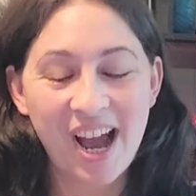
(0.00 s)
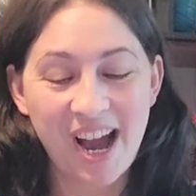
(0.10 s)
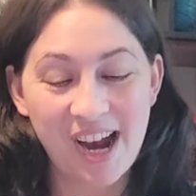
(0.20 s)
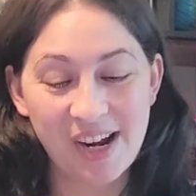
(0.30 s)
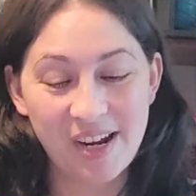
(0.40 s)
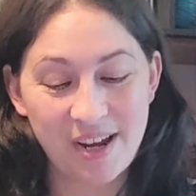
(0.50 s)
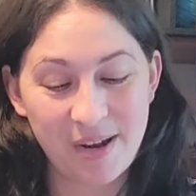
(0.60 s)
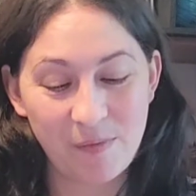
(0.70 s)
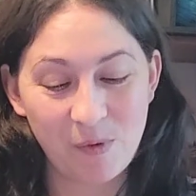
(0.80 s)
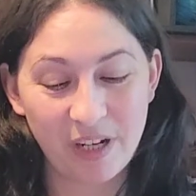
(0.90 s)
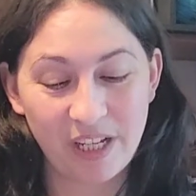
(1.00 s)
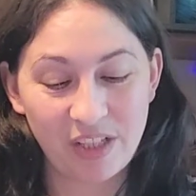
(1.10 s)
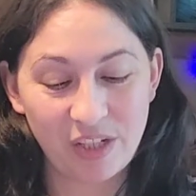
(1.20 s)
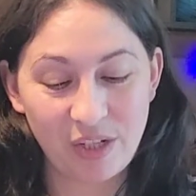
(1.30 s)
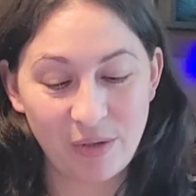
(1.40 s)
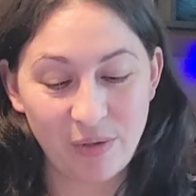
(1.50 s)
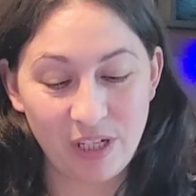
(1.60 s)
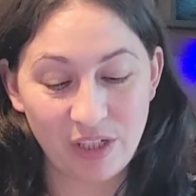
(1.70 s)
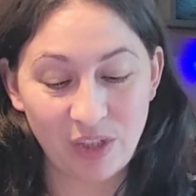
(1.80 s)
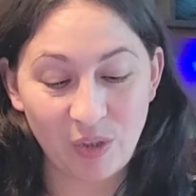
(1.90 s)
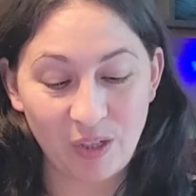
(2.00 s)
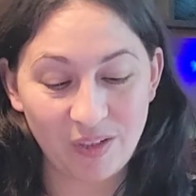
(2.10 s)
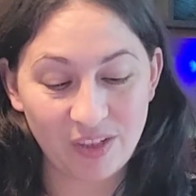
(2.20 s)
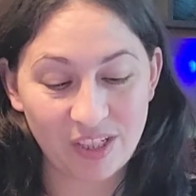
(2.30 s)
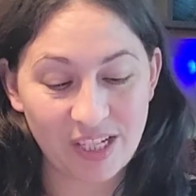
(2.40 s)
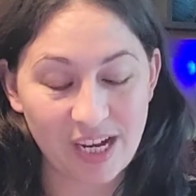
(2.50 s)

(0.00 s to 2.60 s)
I am wanting to do dishcloths.